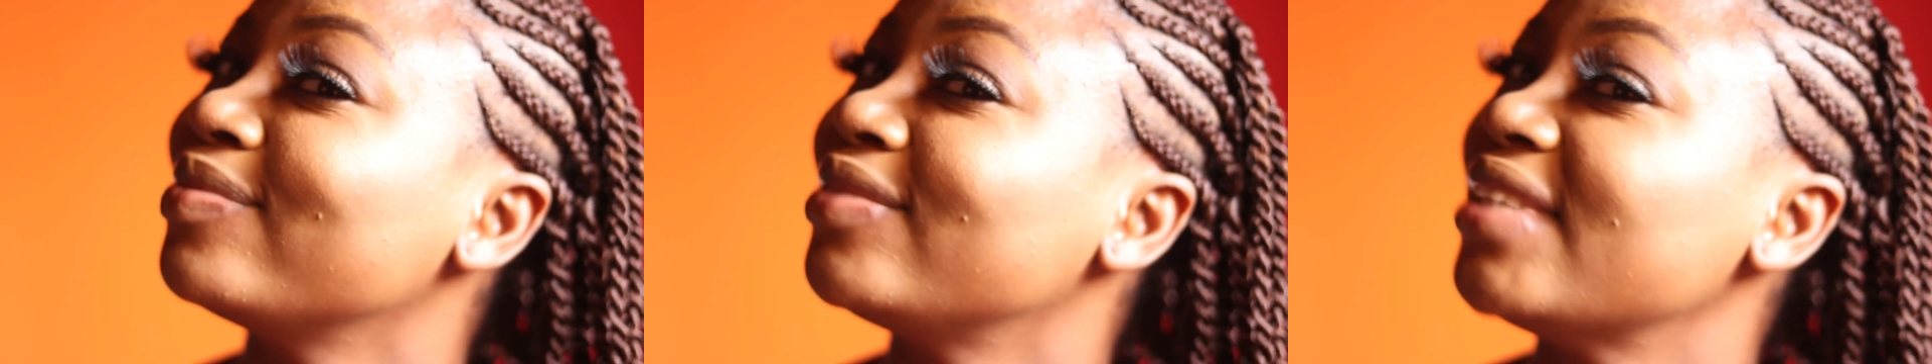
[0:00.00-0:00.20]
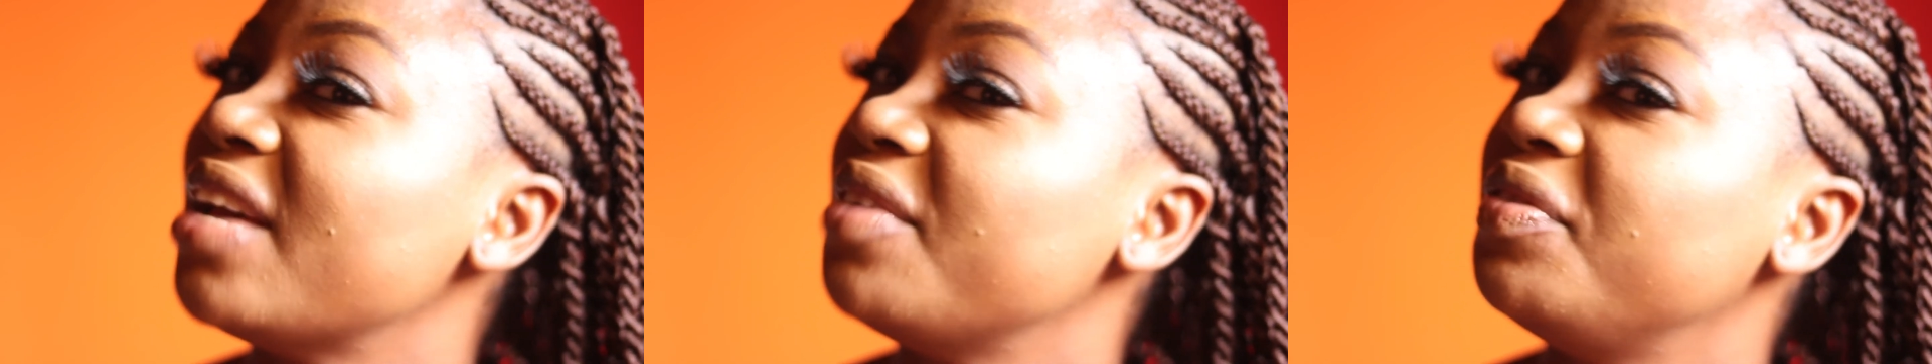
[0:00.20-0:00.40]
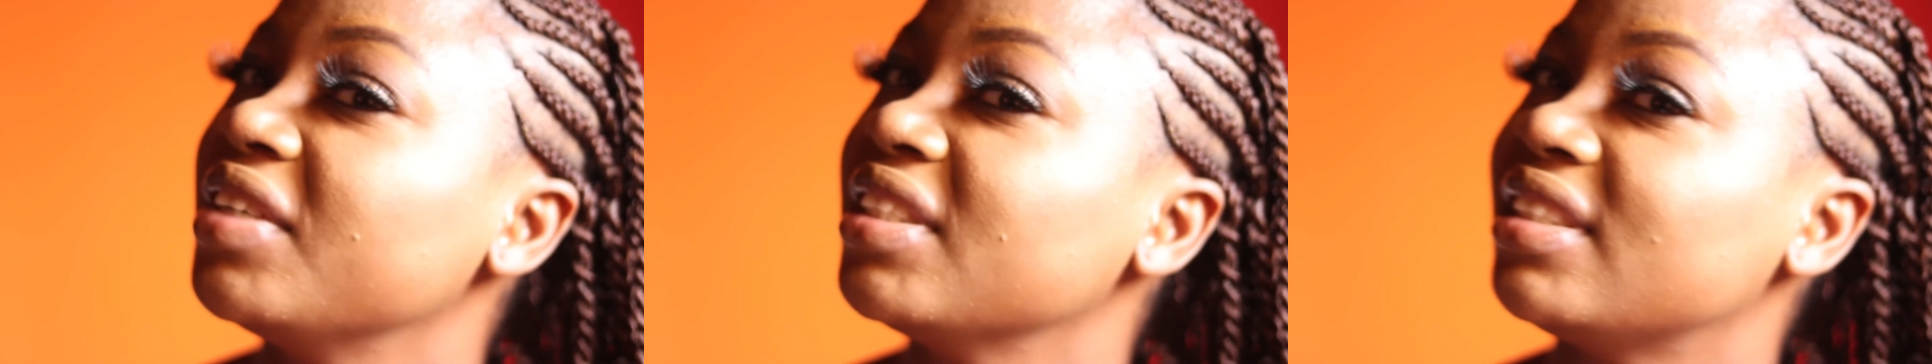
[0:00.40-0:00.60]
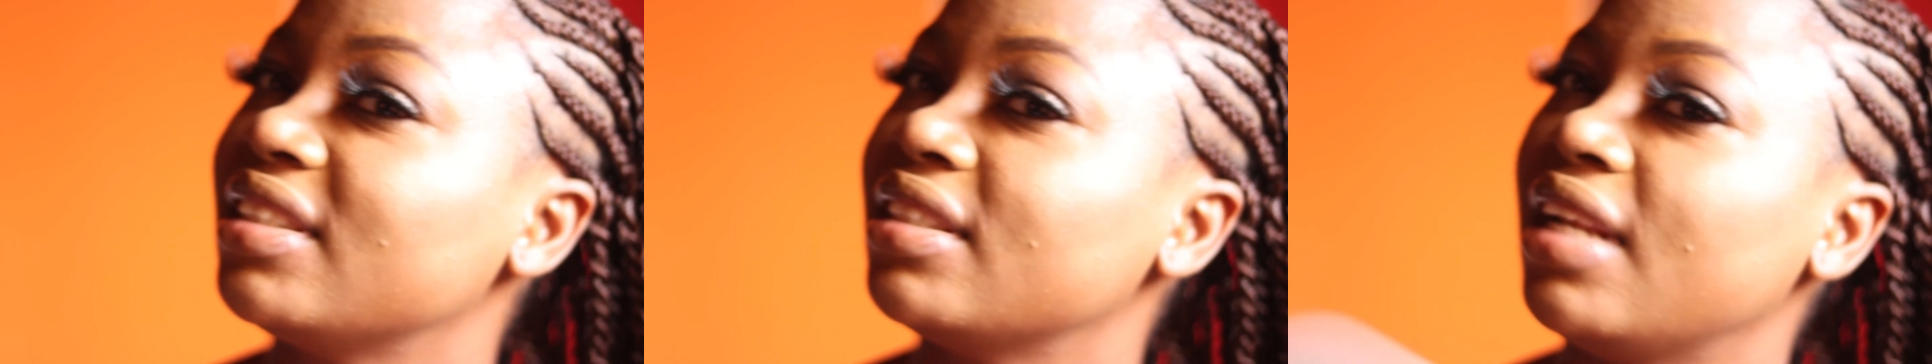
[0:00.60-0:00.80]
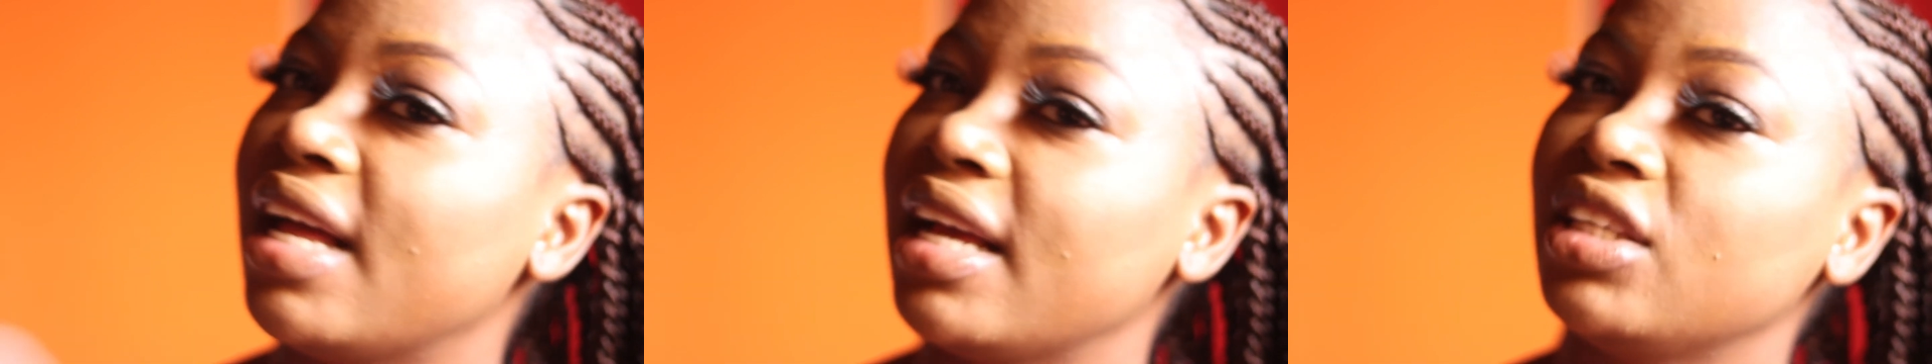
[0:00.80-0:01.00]
So I fixed
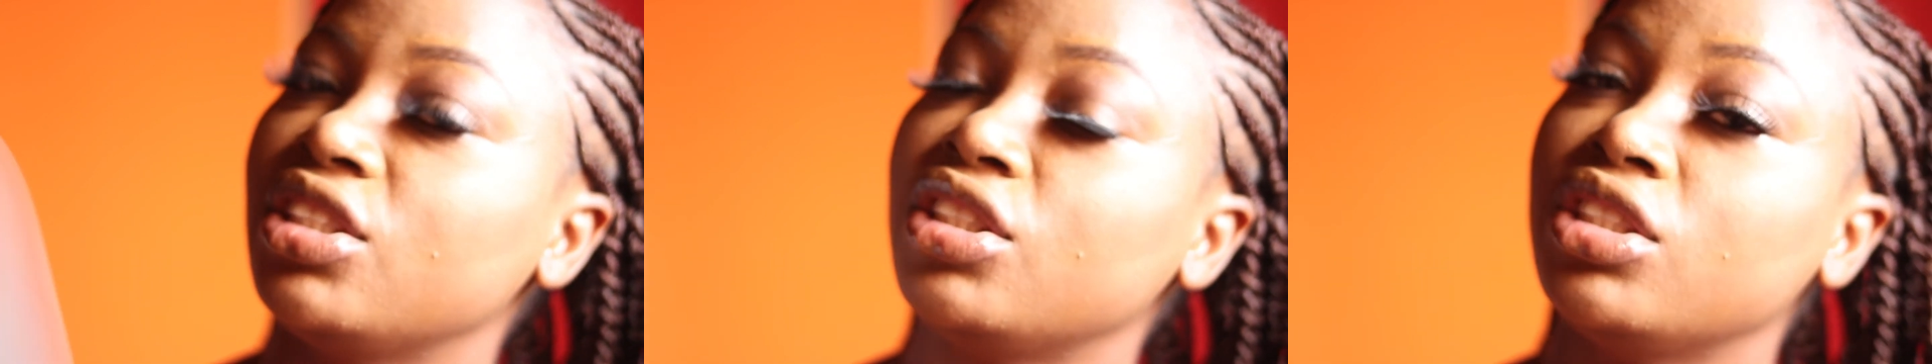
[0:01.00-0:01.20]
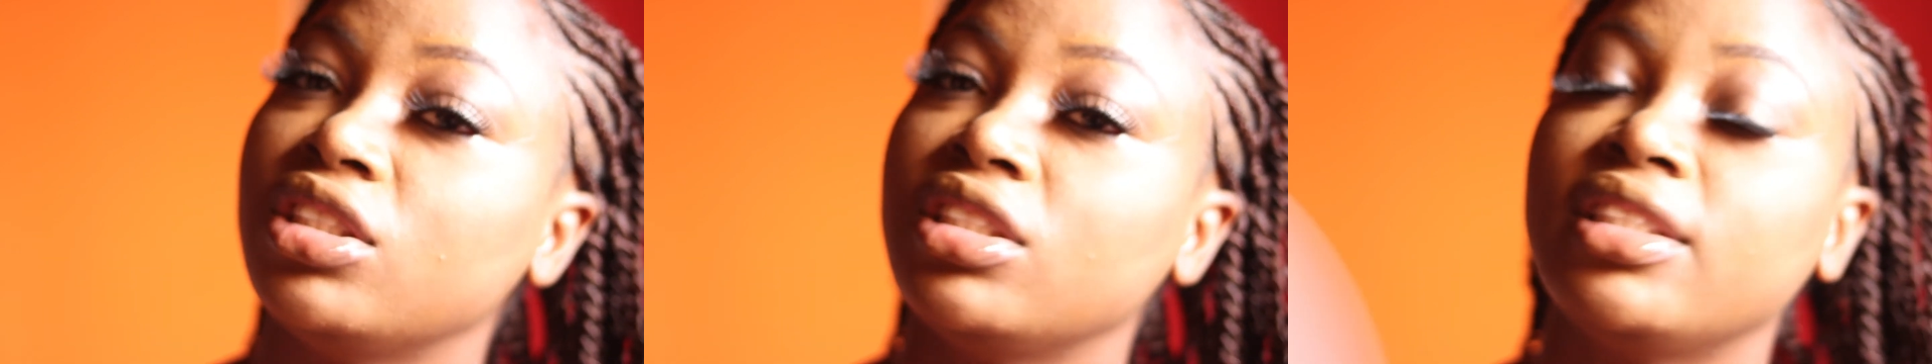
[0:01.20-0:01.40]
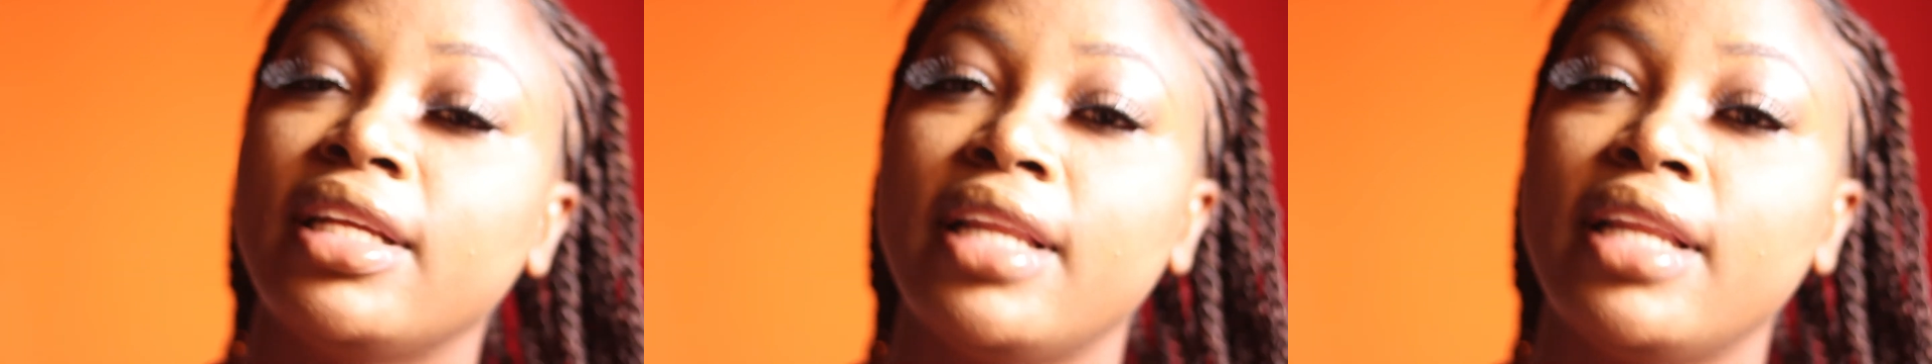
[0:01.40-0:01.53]
the lashes,